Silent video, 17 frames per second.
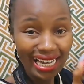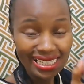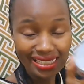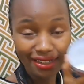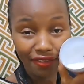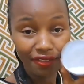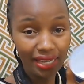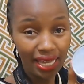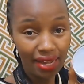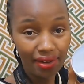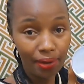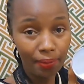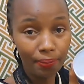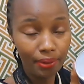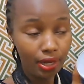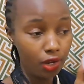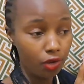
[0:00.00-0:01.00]
has a flare-up,
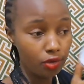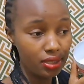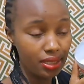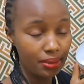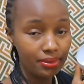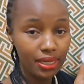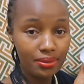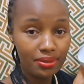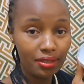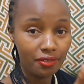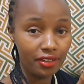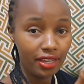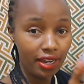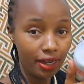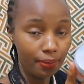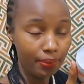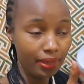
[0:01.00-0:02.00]
because sometimes the
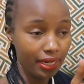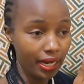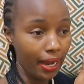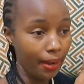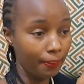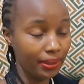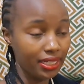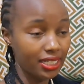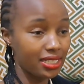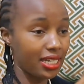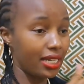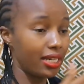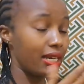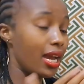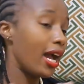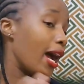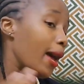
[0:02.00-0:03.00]
flare-up can happen. It can
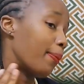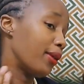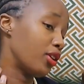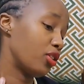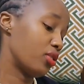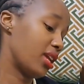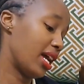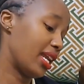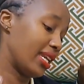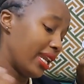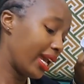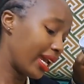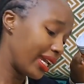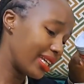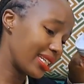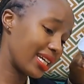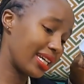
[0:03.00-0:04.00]
happen on her
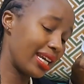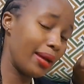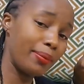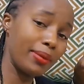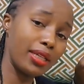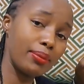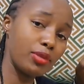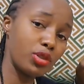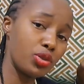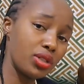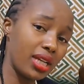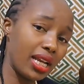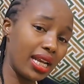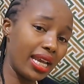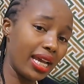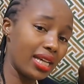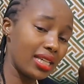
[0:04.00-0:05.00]
neck, it can happen in between
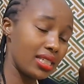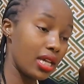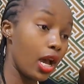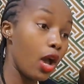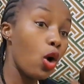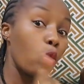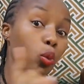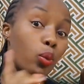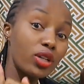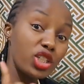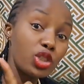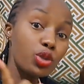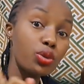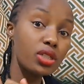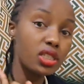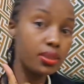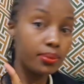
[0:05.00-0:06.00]
her legs. When she
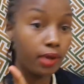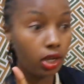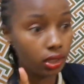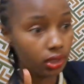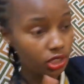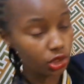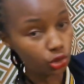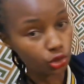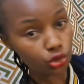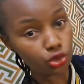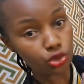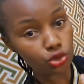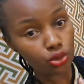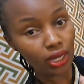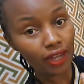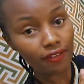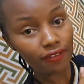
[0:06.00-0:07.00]
was small, she used
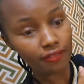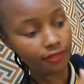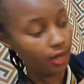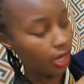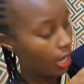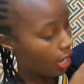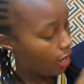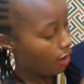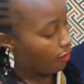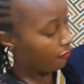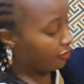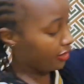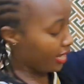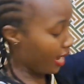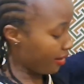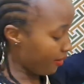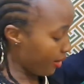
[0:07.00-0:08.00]
to have
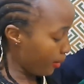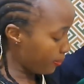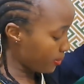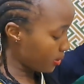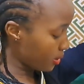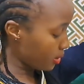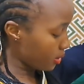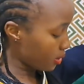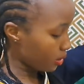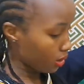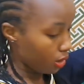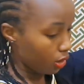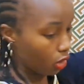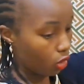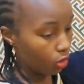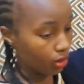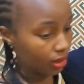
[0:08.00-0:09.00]
flare-ups
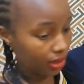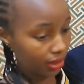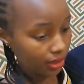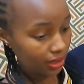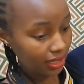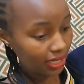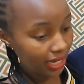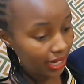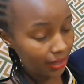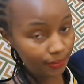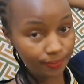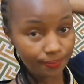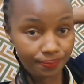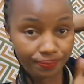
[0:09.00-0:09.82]
on here,